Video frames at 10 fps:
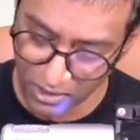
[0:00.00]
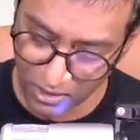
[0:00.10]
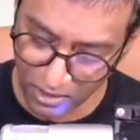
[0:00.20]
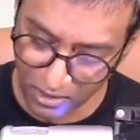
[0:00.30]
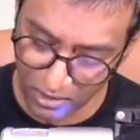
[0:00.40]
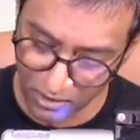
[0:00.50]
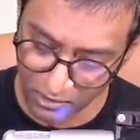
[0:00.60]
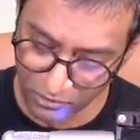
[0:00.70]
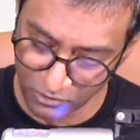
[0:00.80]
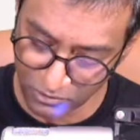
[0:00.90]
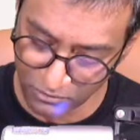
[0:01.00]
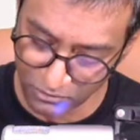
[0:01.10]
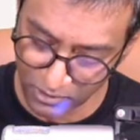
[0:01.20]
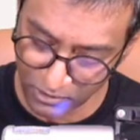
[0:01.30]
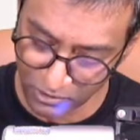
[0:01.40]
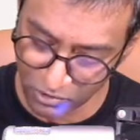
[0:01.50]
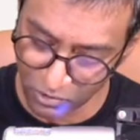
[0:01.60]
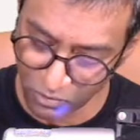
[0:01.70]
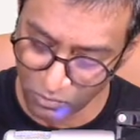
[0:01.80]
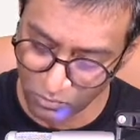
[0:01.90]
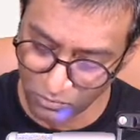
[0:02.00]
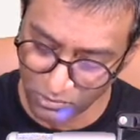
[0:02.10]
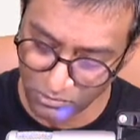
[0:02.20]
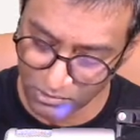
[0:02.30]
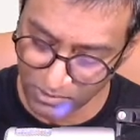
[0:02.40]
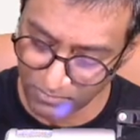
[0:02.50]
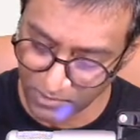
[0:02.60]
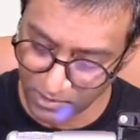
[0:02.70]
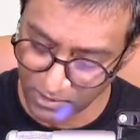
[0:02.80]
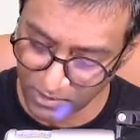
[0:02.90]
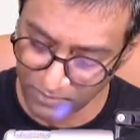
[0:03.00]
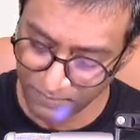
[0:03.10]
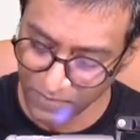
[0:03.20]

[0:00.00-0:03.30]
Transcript: It could look like a cone or something.